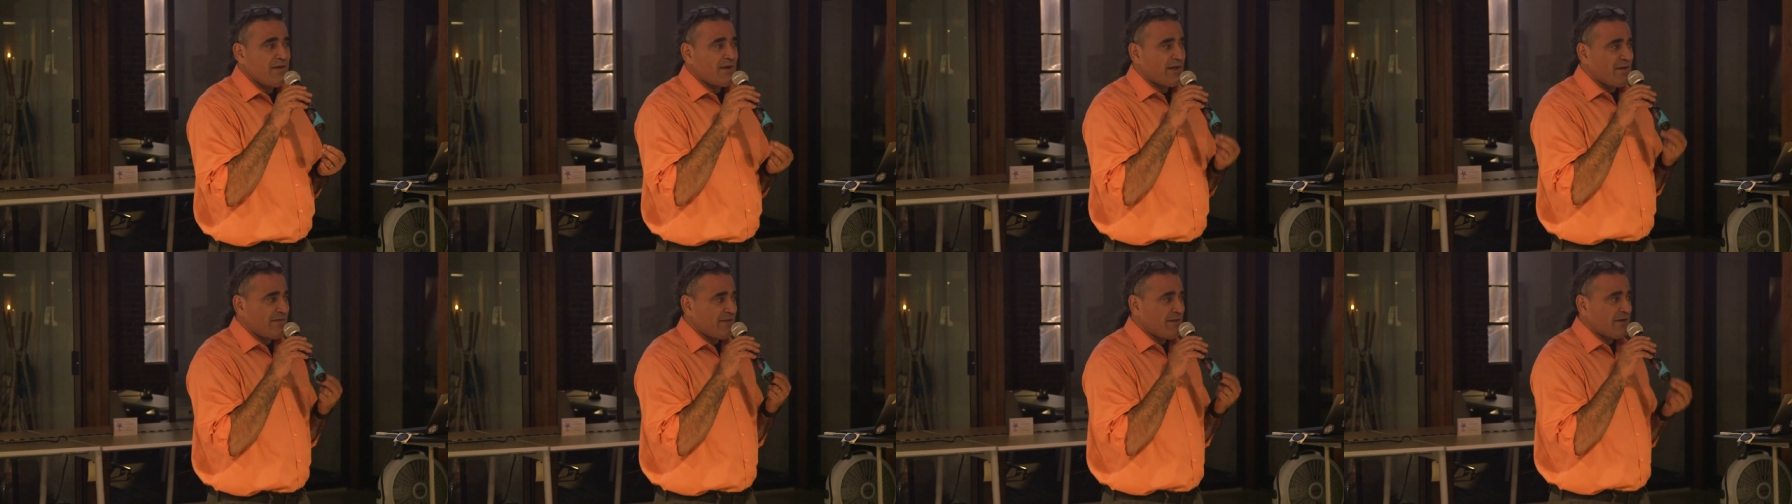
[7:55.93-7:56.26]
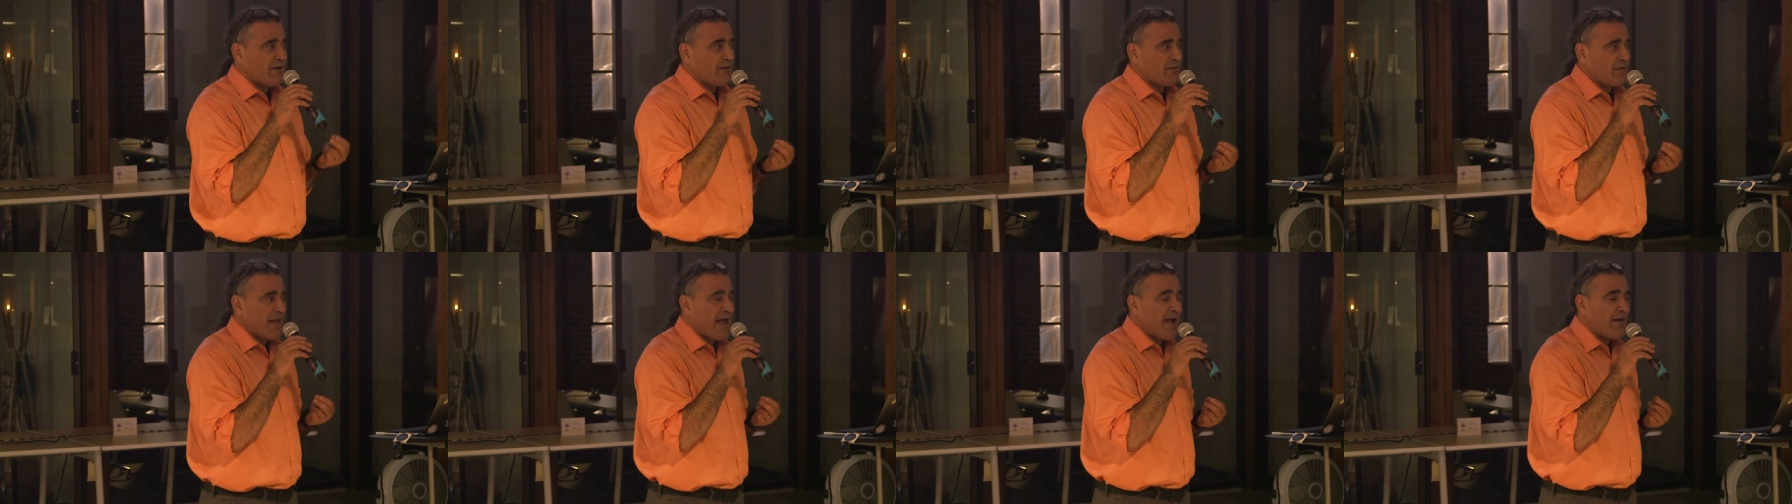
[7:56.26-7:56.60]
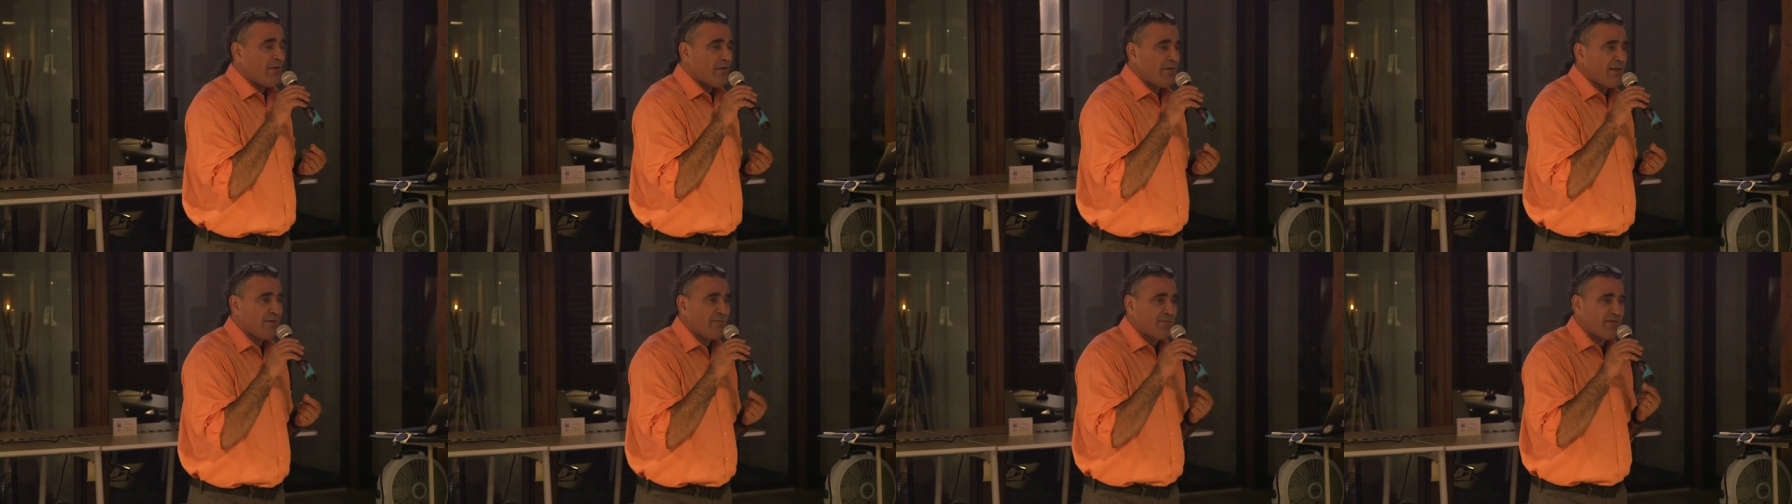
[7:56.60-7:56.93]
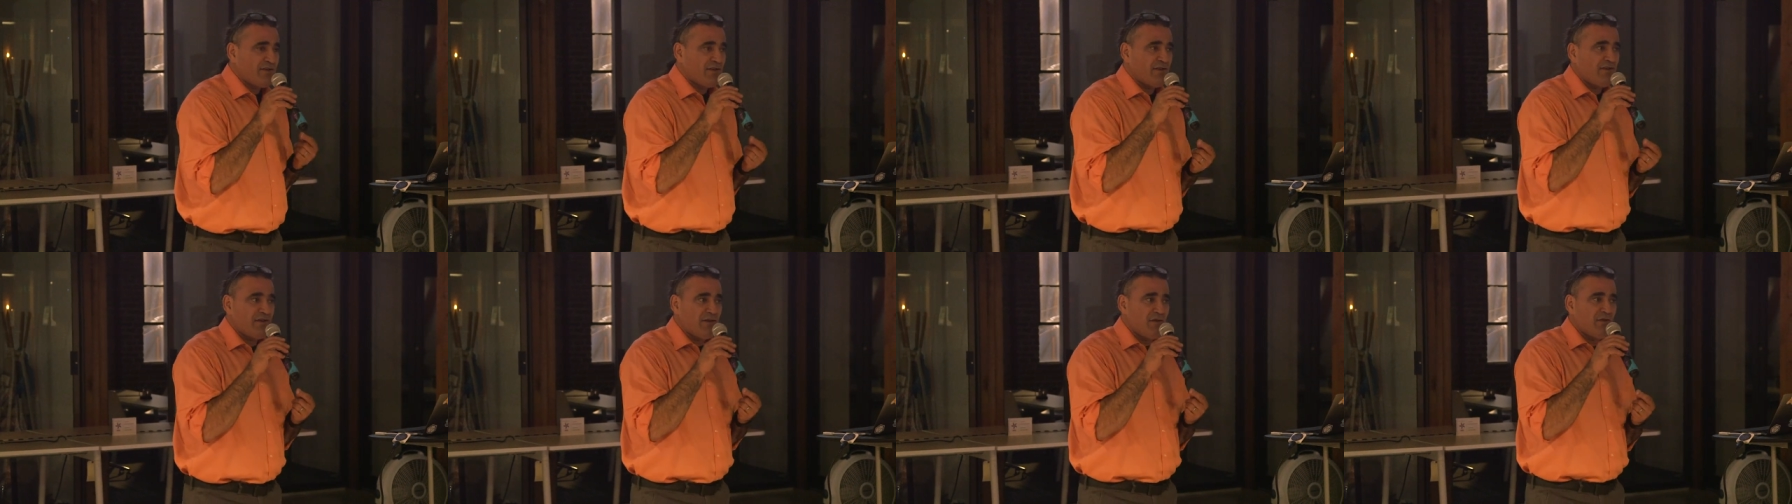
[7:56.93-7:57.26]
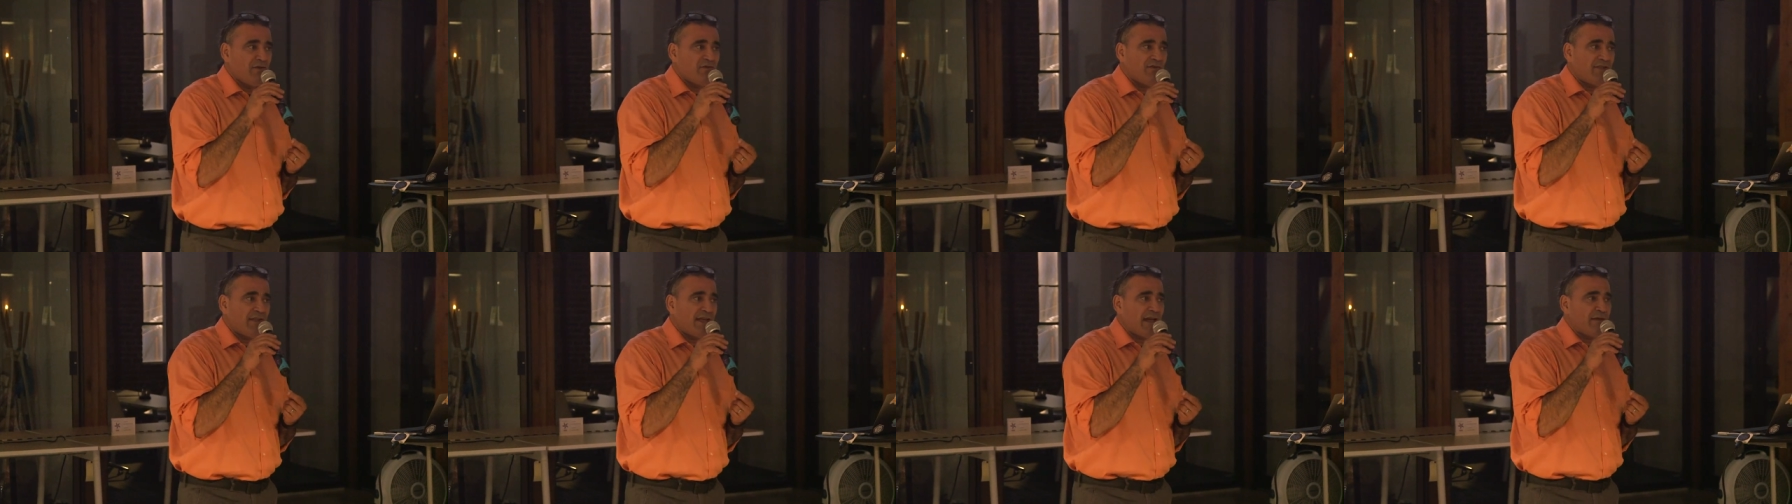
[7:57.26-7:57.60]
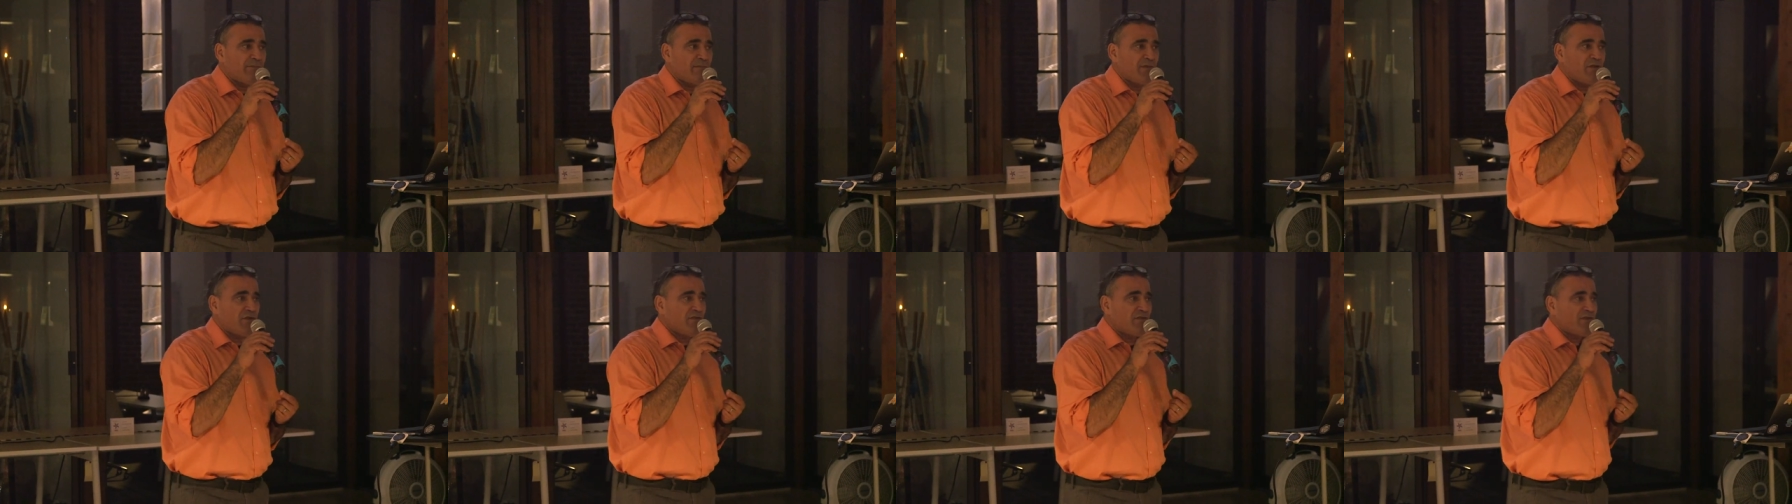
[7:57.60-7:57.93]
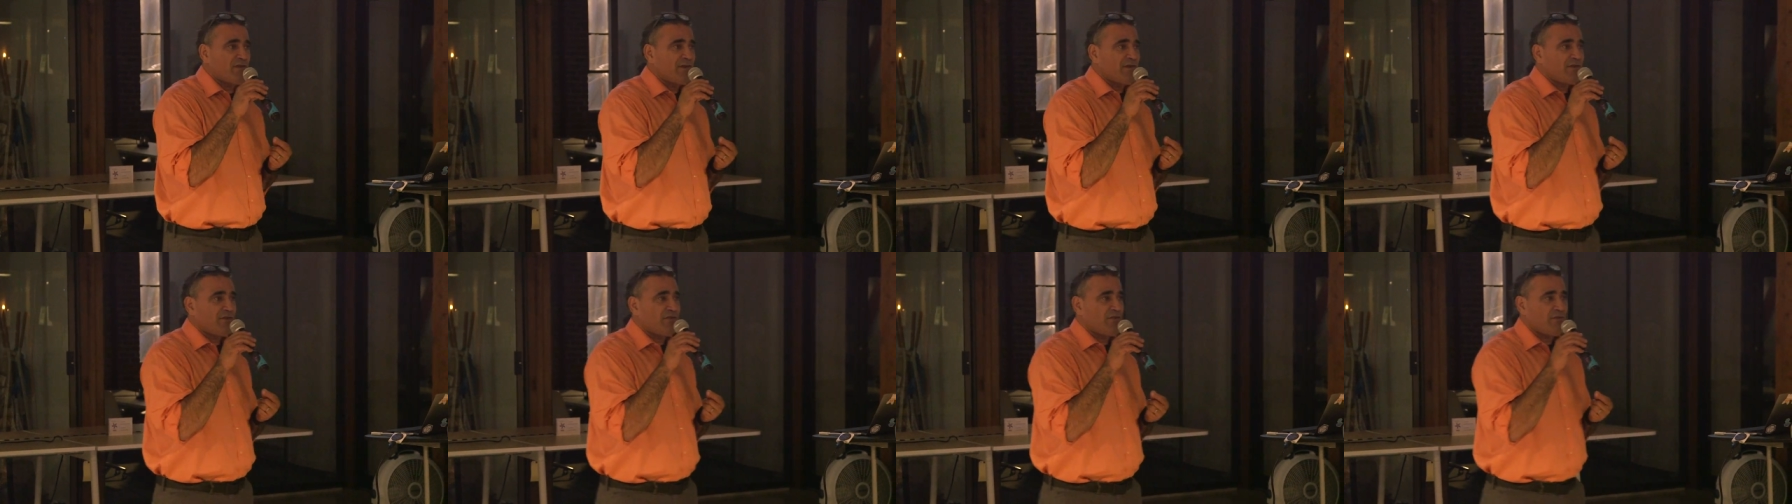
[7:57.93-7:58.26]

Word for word: and then allow them to use that music